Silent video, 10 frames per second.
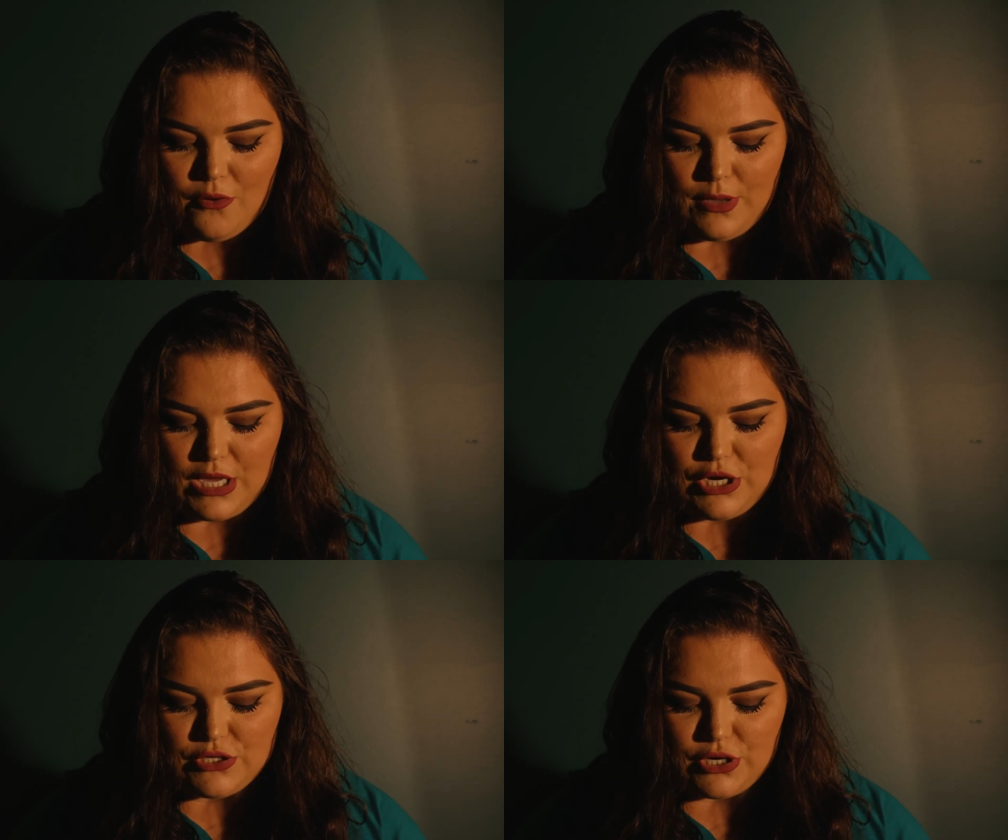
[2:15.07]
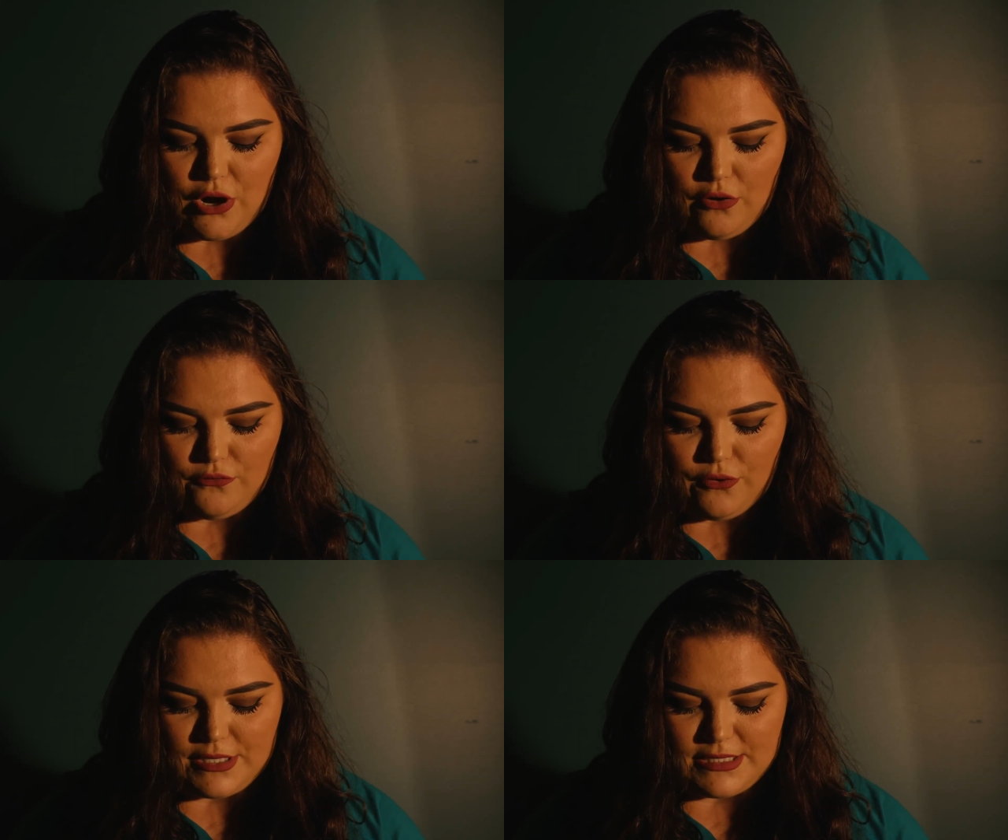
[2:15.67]
We can use our own
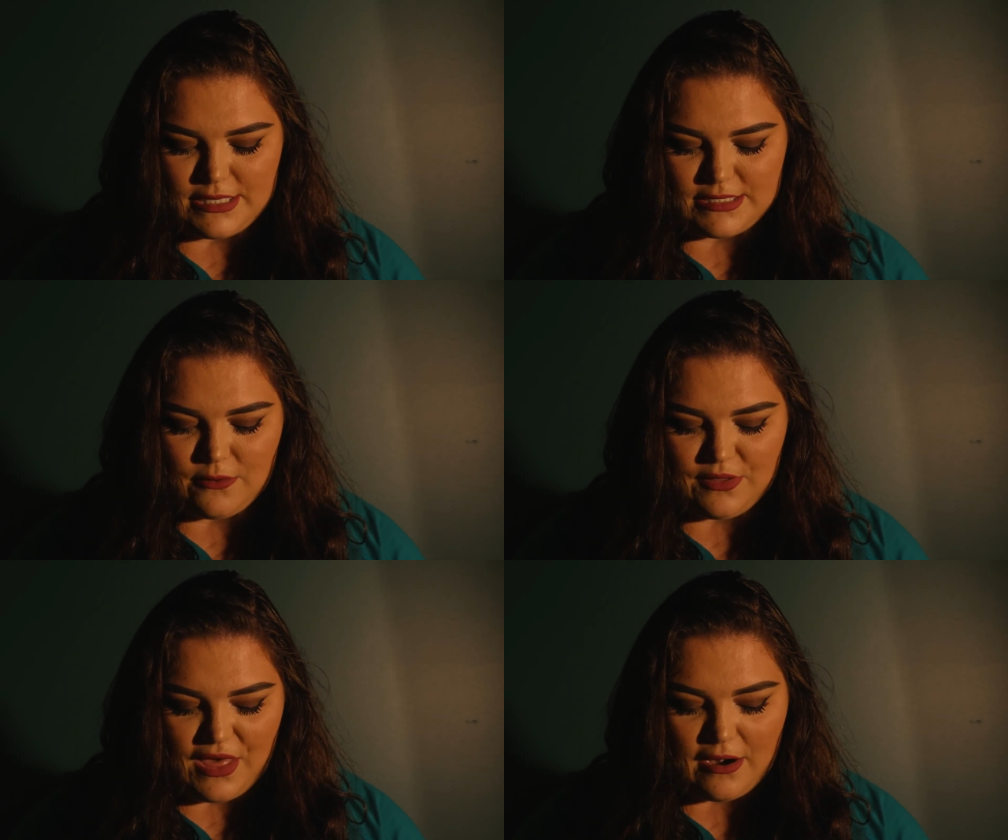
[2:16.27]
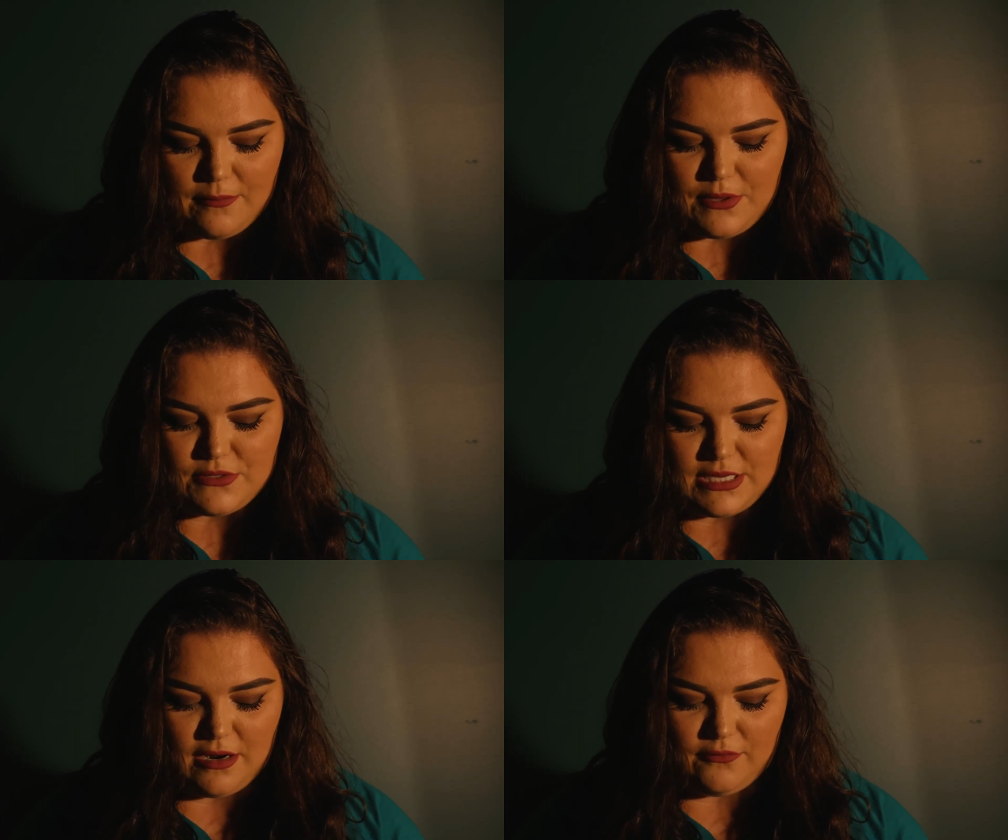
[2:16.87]
voices without
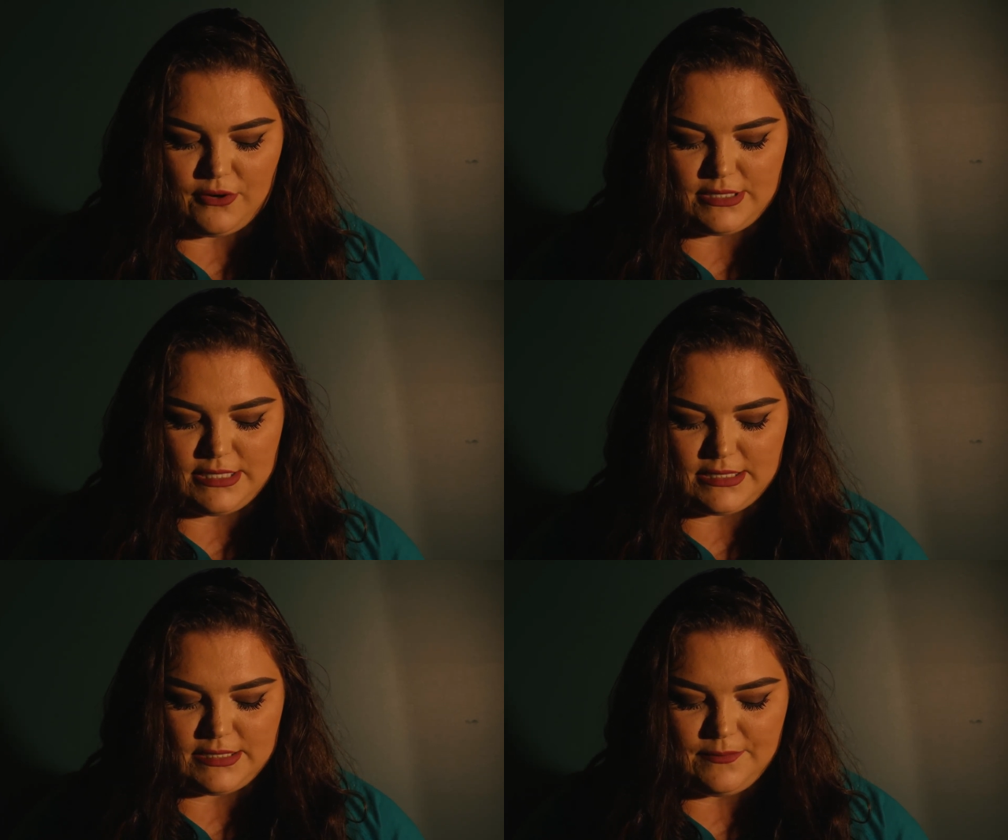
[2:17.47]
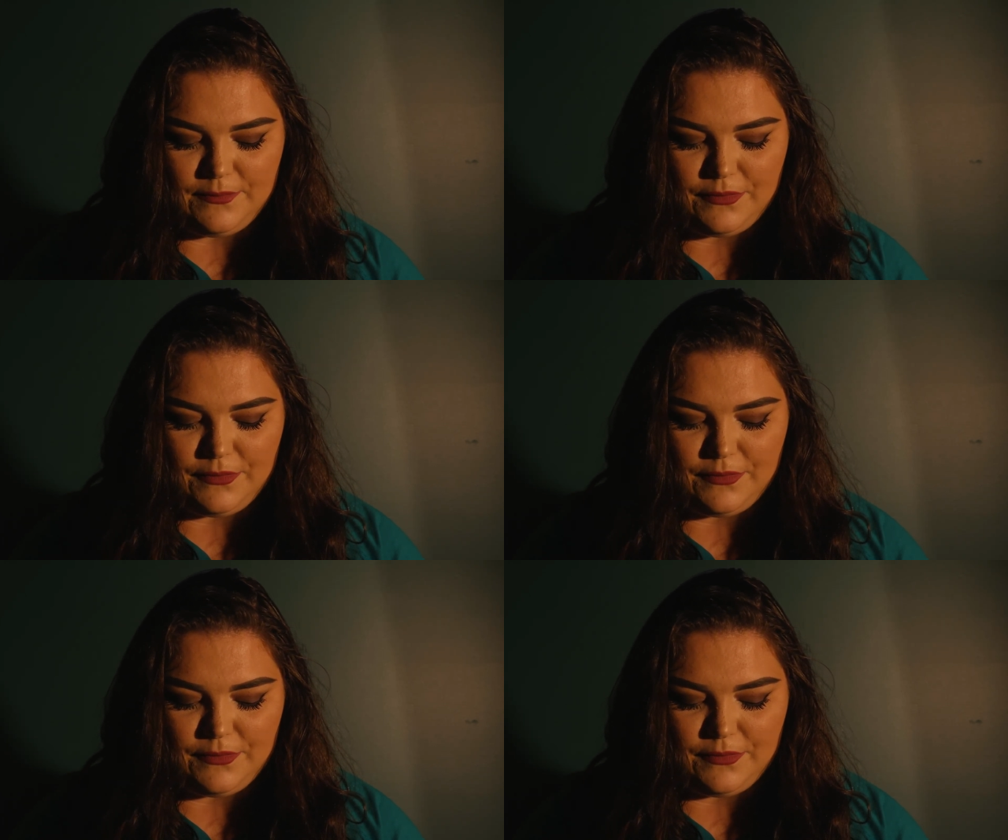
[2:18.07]
abusing our voices.